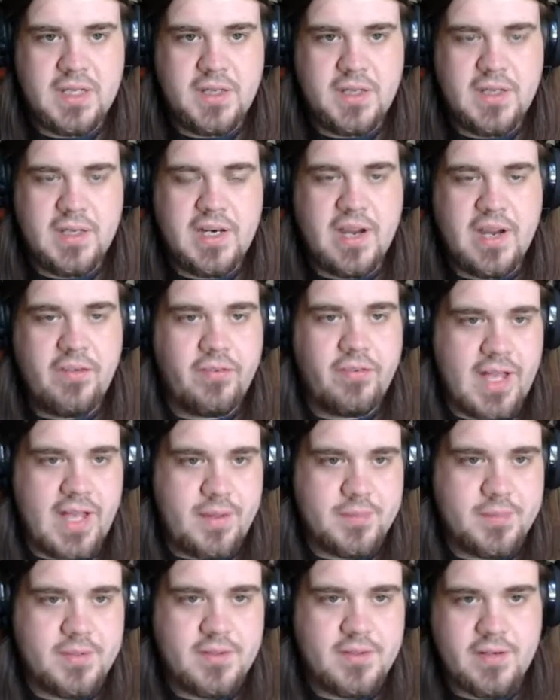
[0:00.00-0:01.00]
enough
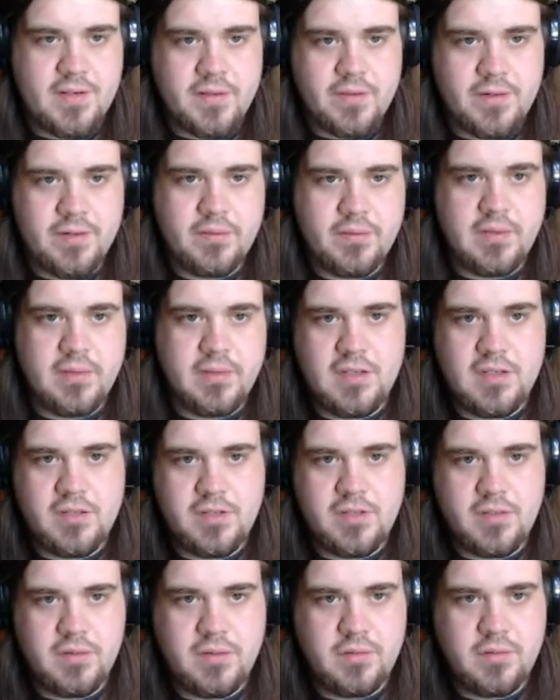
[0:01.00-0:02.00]
laps to get
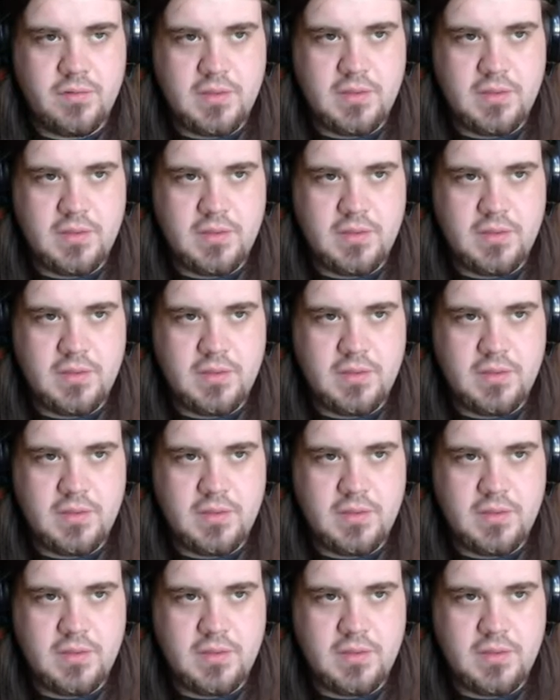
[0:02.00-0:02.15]
you